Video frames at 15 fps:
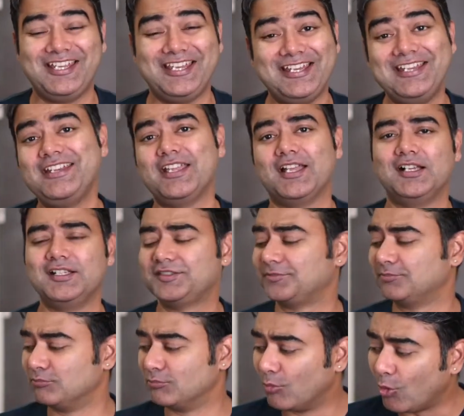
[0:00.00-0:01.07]
India's
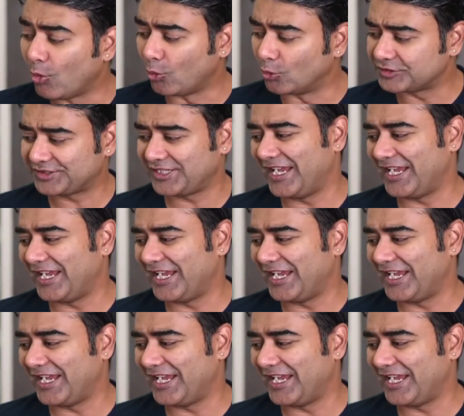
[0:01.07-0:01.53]
most